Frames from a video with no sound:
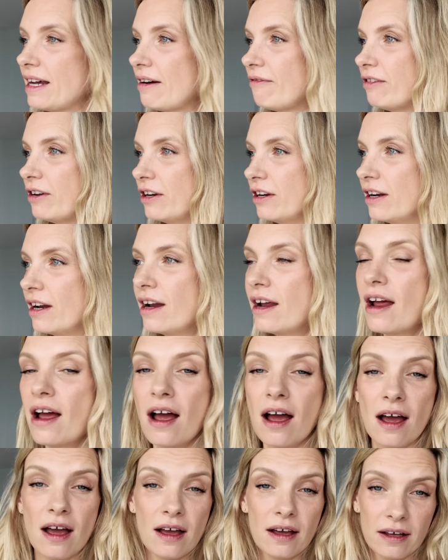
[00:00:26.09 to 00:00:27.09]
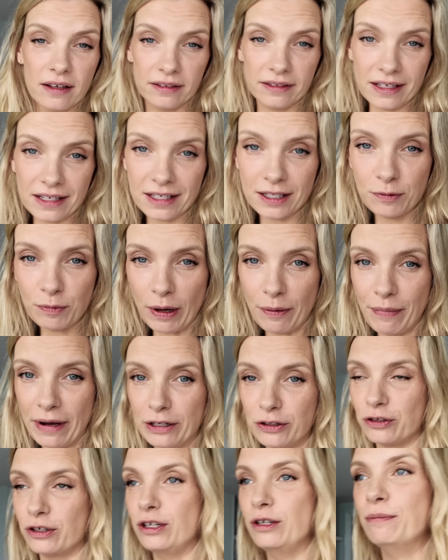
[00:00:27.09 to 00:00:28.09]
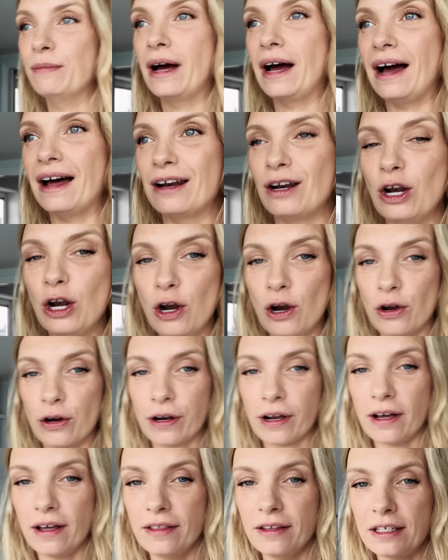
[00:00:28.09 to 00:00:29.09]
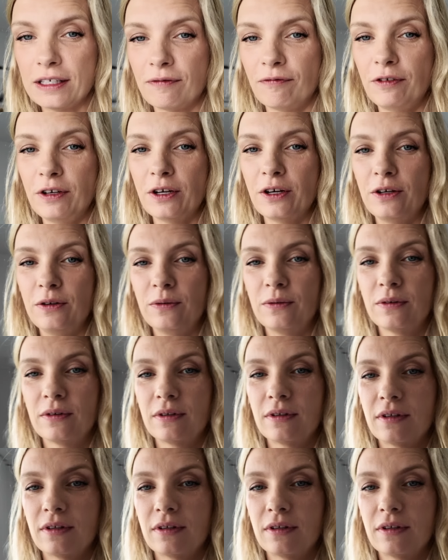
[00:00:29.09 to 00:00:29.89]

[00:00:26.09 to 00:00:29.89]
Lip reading: Devon. This is my bedroom, and look at this view.